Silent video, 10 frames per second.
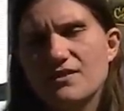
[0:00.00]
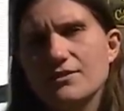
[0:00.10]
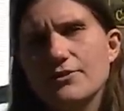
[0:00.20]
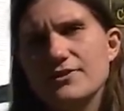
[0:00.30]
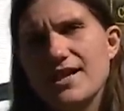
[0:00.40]
the
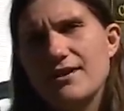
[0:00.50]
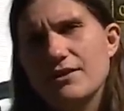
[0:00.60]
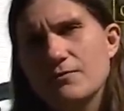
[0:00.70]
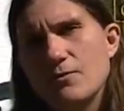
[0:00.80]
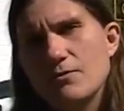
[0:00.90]
lowdown
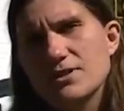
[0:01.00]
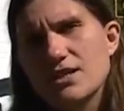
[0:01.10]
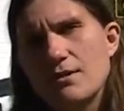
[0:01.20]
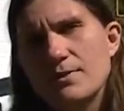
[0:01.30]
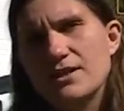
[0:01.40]
on what was
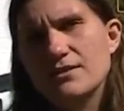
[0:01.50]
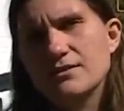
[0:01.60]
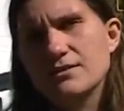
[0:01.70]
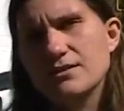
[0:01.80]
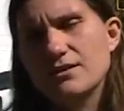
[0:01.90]
coming,
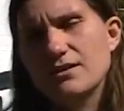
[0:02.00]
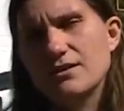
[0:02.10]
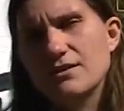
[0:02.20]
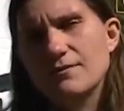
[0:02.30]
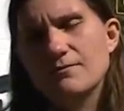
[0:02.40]

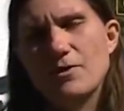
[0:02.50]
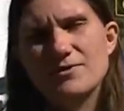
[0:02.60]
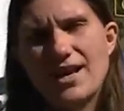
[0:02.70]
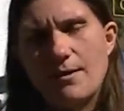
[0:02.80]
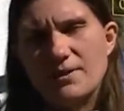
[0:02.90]
um, what was
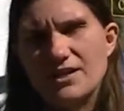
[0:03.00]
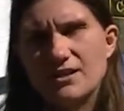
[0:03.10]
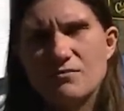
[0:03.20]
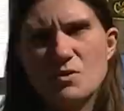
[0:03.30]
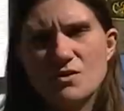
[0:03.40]
happening in
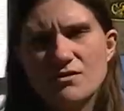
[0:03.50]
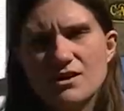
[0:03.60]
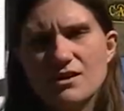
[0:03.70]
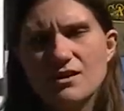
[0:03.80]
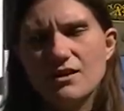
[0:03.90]
the community.